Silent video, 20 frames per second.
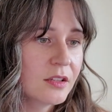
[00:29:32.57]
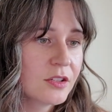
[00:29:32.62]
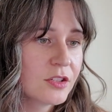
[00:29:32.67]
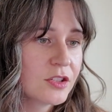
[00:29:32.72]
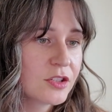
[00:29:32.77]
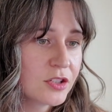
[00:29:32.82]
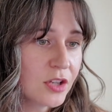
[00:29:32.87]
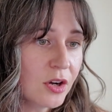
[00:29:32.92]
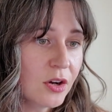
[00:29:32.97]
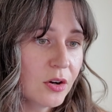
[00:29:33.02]

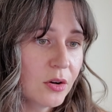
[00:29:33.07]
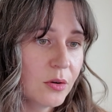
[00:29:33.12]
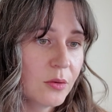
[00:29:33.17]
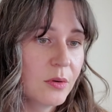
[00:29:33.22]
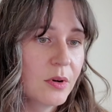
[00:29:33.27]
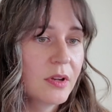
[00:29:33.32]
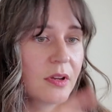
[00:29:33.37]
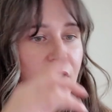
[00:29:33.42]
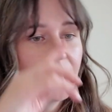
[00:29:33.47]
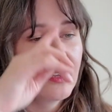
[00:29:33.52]

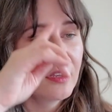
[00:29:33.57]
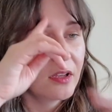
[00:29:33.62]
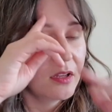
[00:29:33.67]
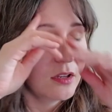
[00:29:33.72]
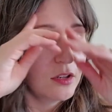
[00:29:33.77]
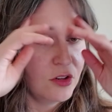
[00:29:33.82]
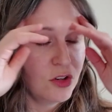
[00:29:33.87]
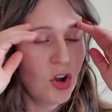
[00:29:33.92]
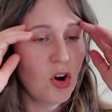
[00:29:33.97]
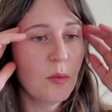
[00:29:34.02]
So
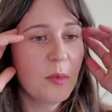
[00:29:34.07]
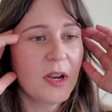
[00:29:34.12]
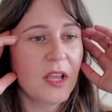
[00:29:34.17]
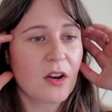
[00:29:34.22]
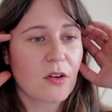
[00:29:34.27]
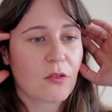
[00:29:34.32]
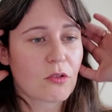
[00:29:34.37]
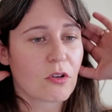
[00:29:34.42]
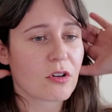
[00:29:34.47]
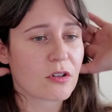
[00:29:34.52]
nobody
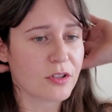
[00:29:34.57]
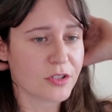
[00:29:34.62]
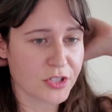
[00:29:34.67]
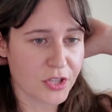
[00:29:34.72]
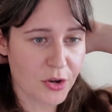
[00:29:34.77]
in a rural